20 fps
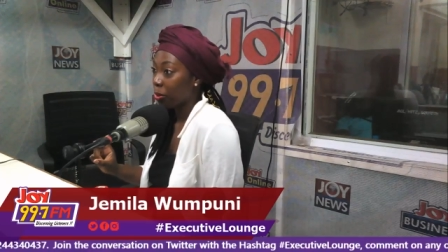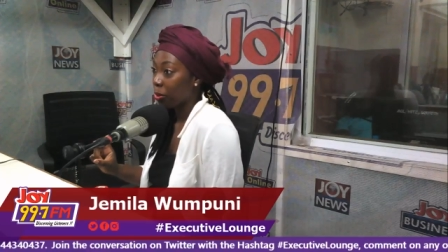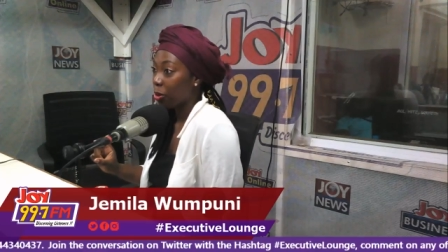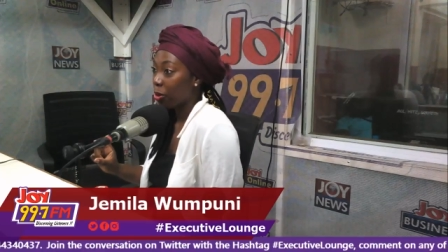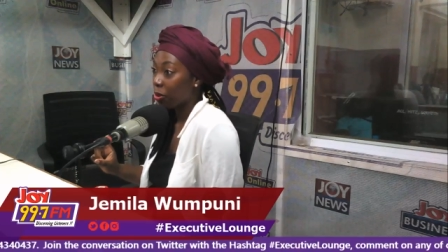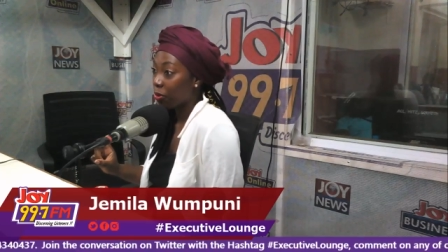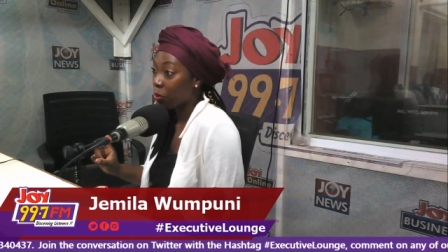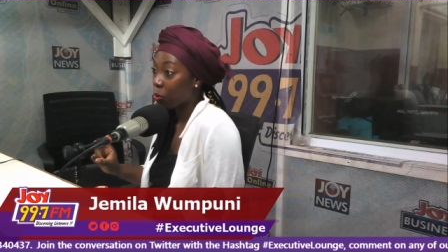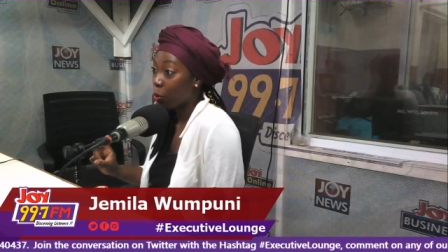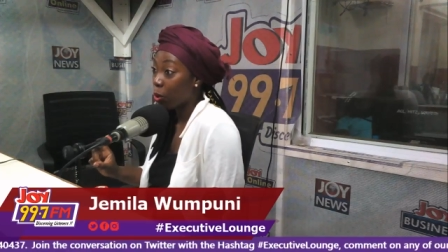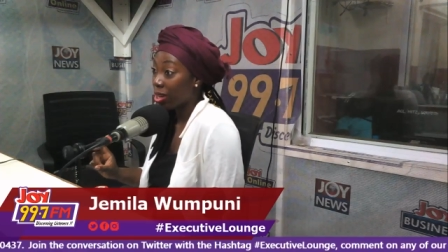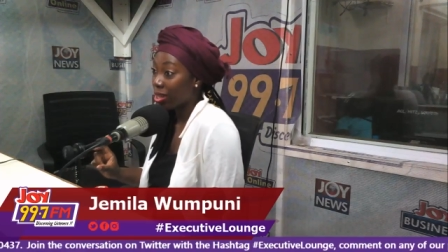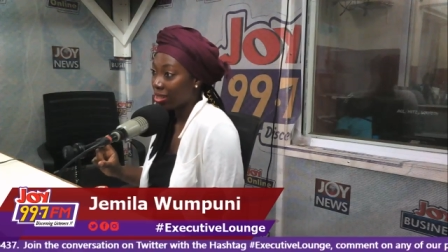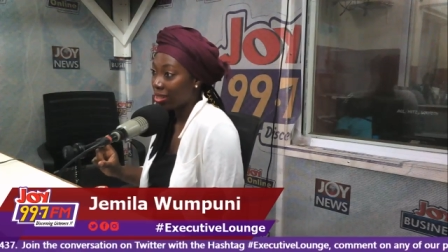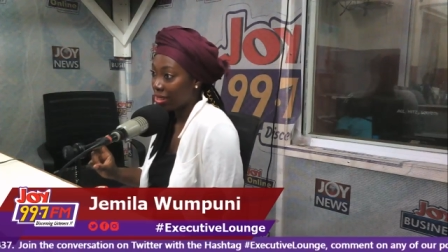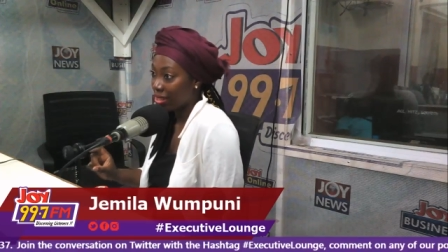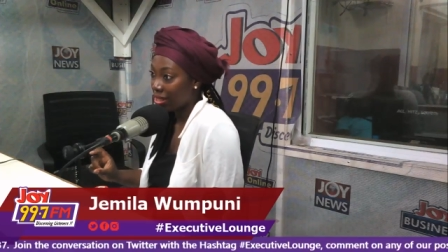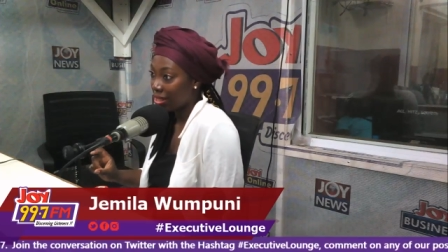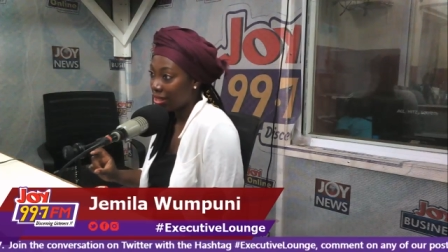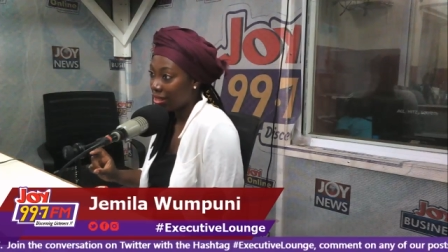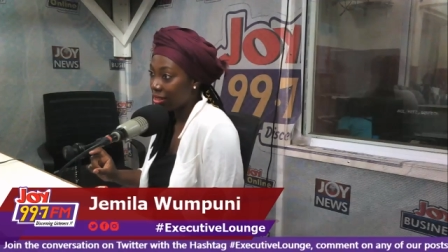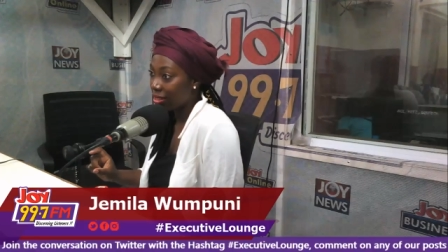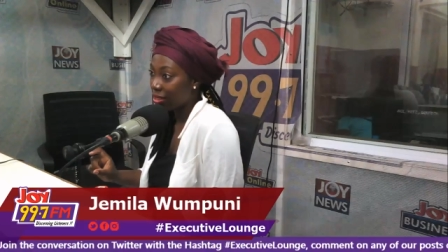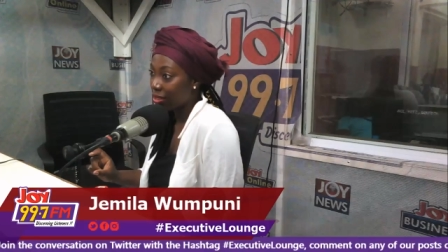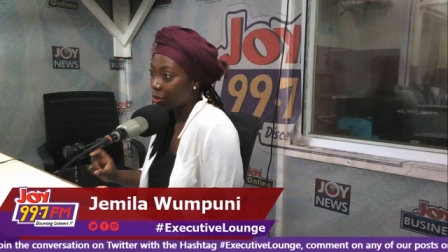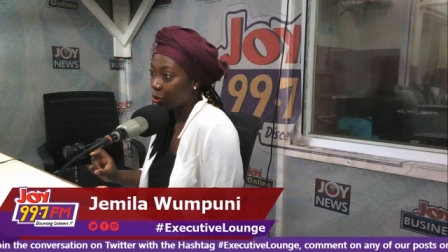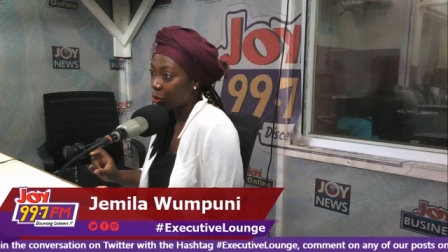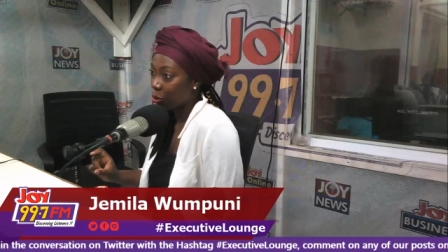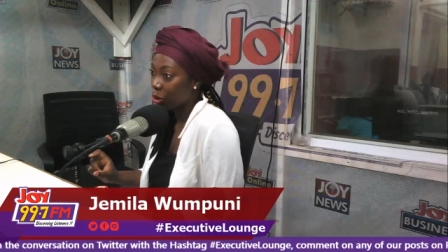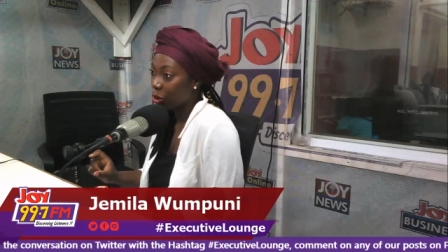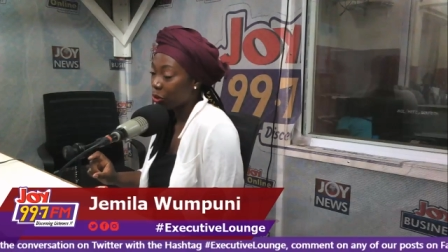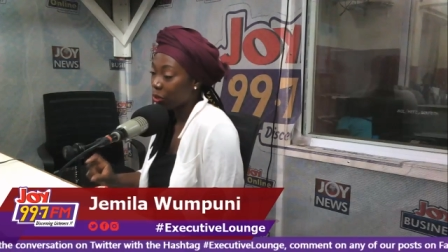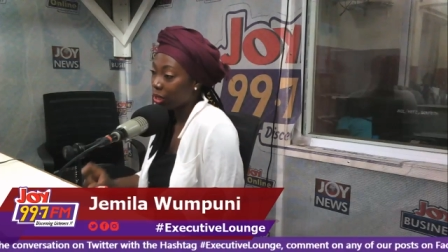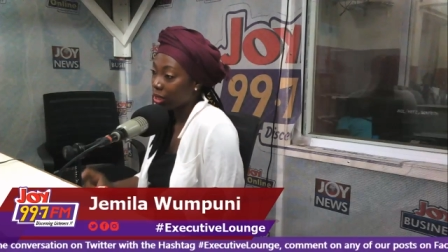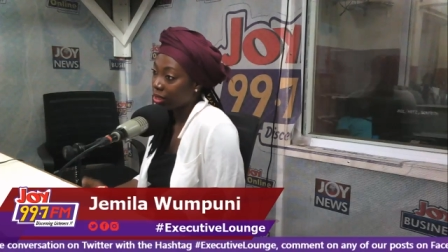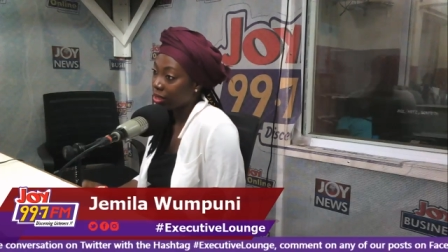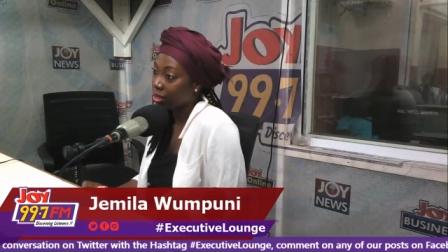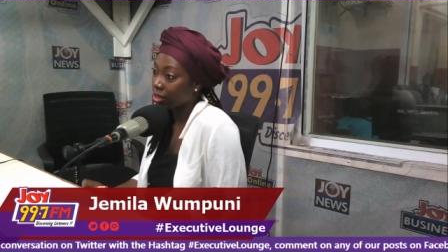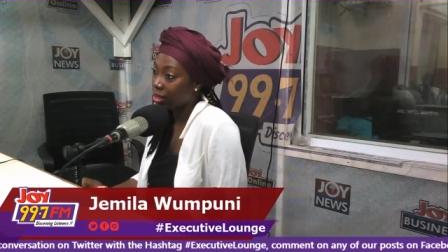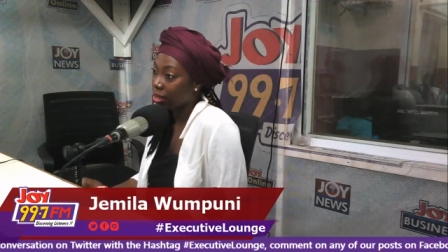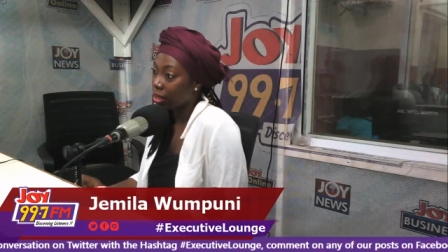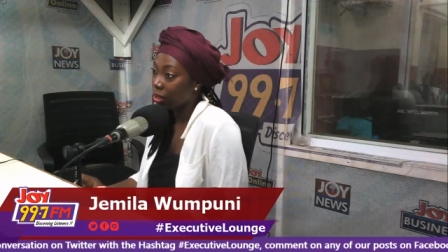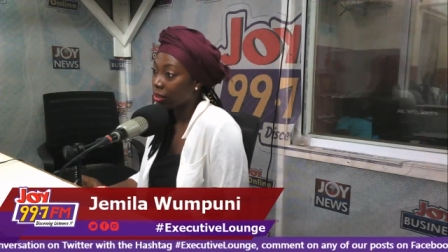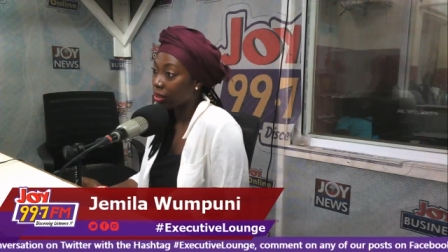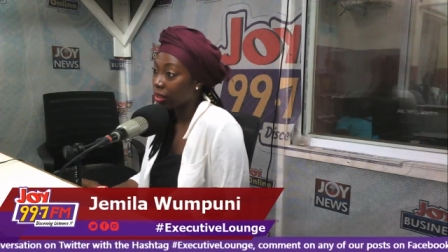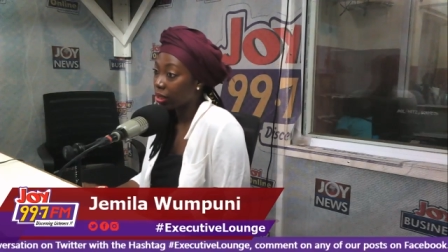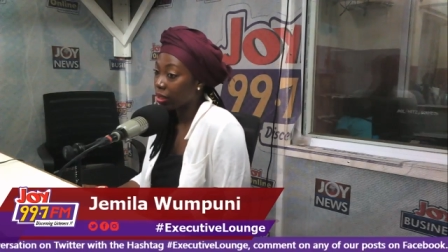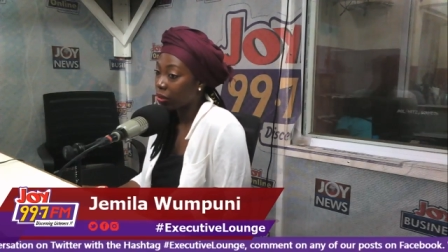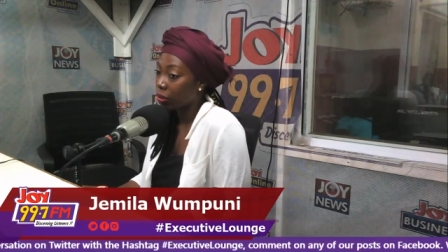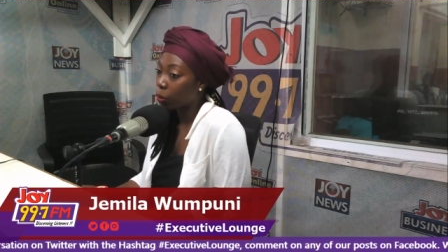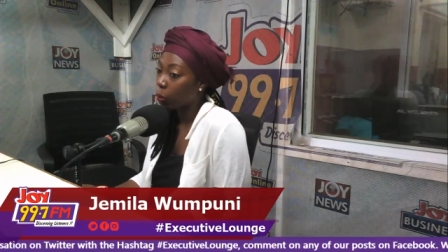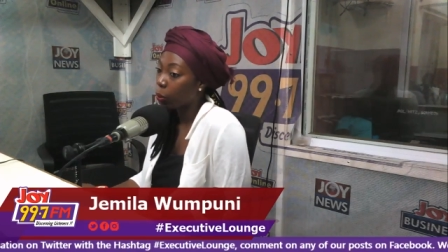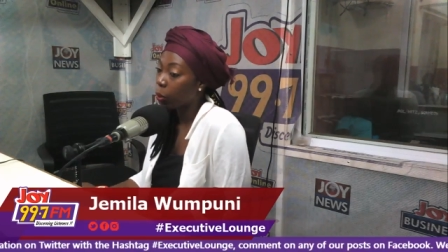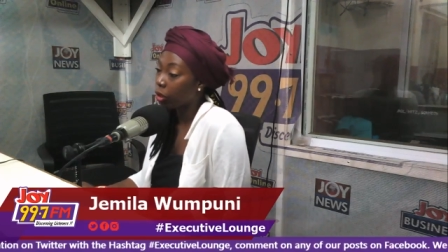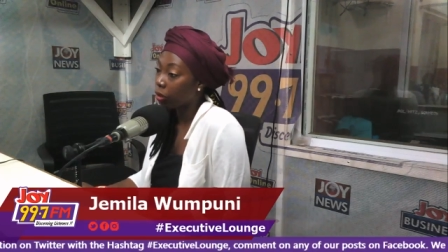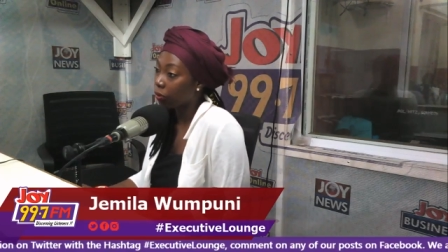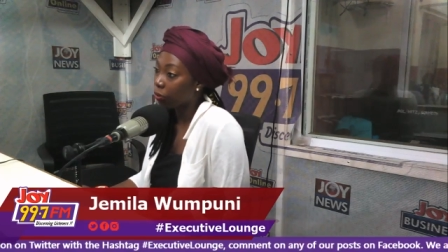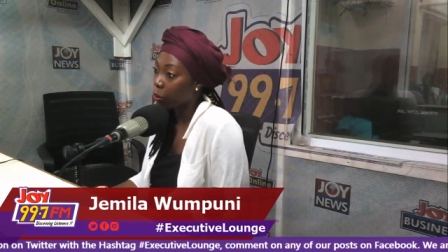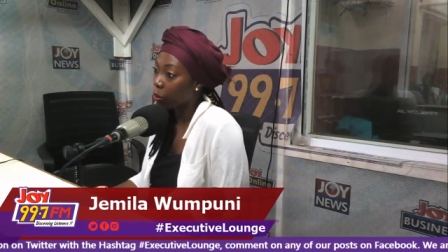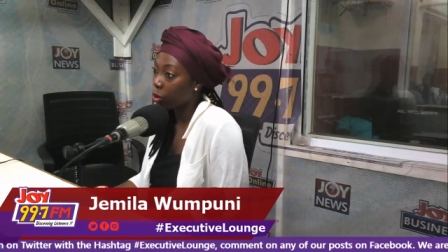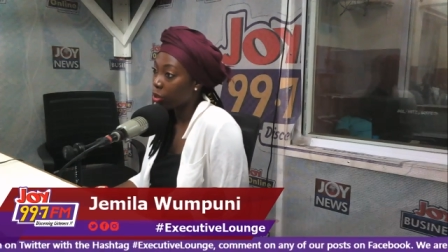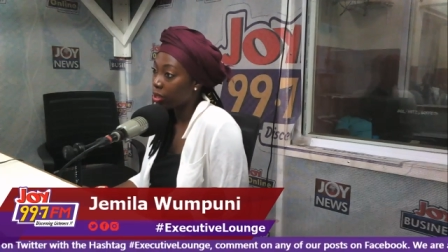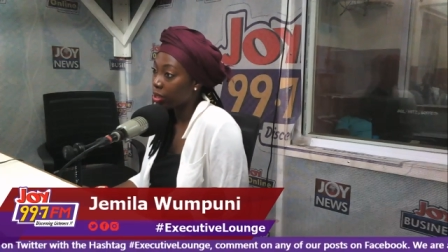of what is needed in order to excel in the workforce.